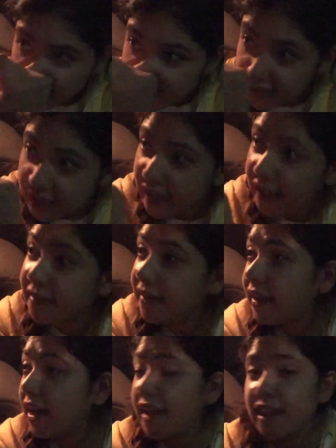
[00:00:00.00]
chillaxing,
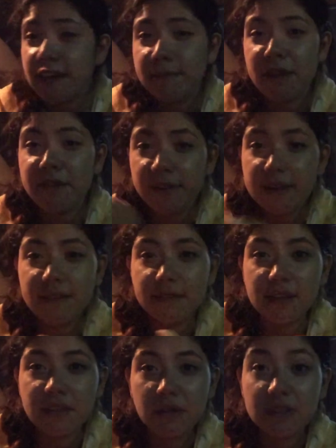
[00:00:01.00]
and then my friends
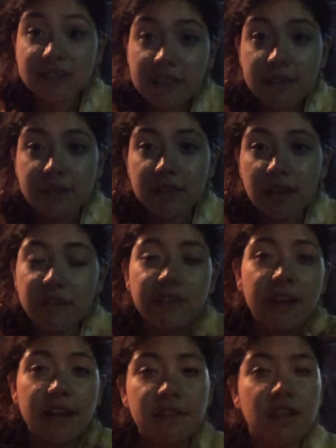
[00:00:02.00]
thought they were seeing stuff
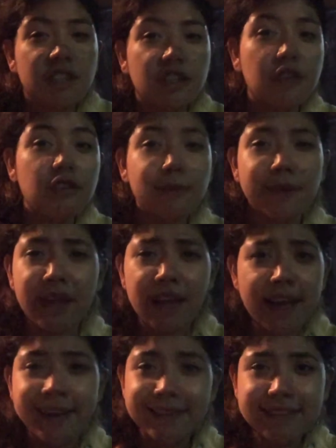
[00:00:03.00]
like dark shadows, but like
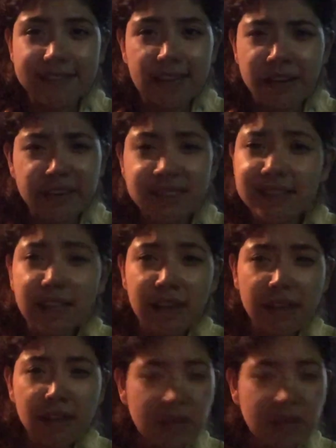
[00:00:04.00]
I couldn't see anything.